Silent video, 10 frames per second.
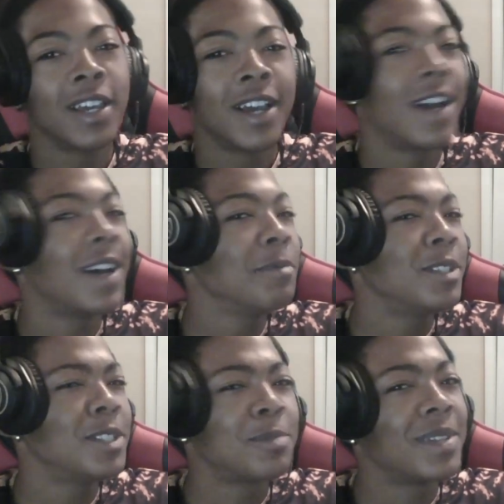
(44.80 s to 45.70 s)
I be
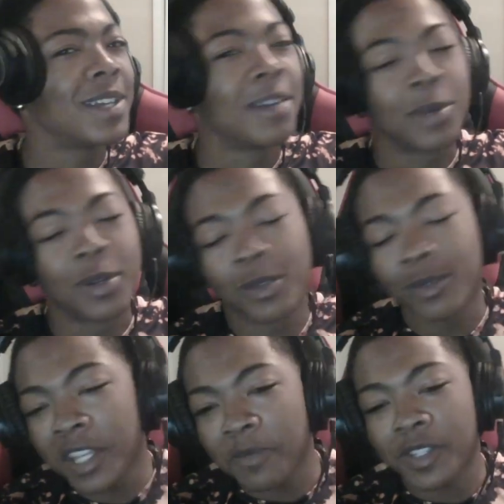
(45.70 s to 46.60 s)
just playing, bro. Don't
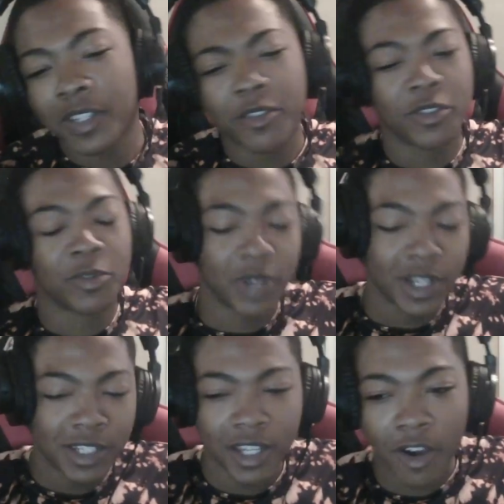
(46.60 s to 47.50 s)
take me serious when I
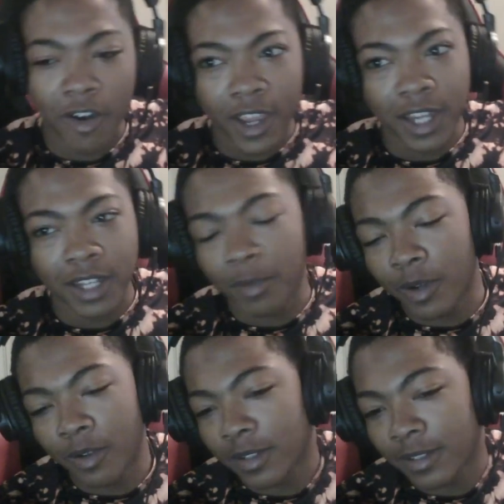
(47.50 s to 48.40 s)
say y'all 80,
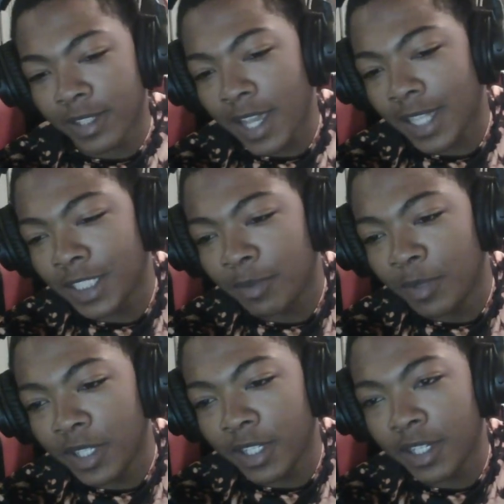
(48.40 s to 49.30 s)
bro. I
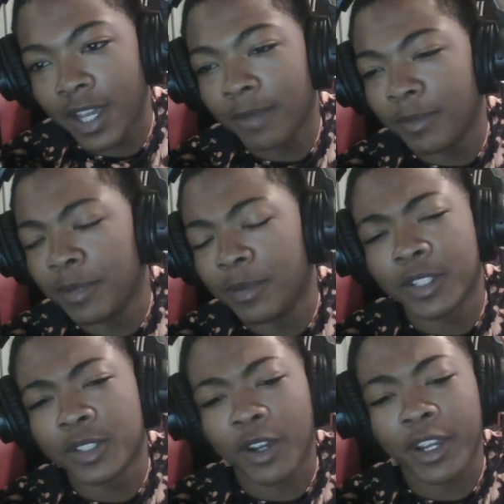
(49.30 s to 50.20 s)
be being
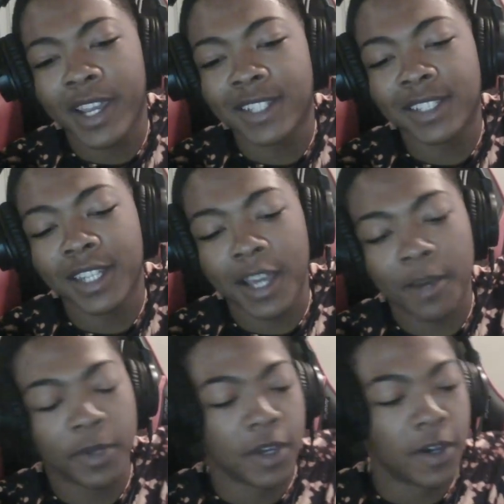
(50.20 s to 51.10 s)
sarcastic. I
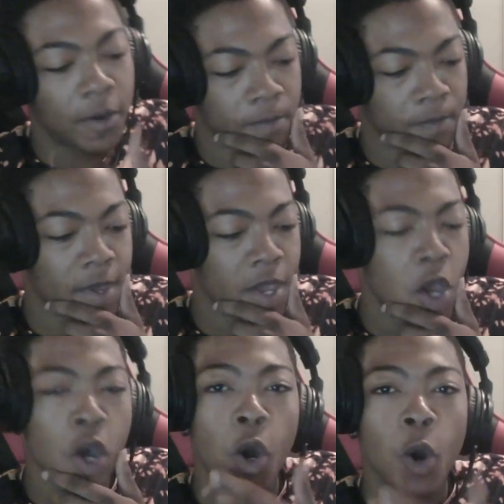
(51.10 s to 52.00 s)
be,
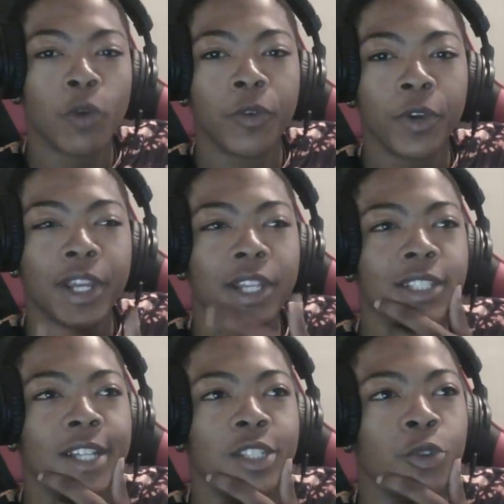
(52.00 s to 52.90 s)

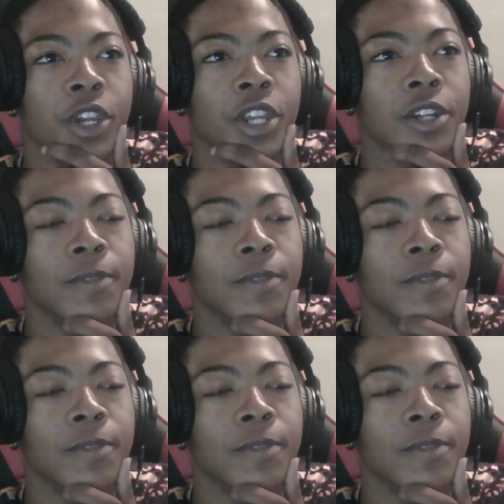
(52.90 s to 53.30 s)
over-exaggerating.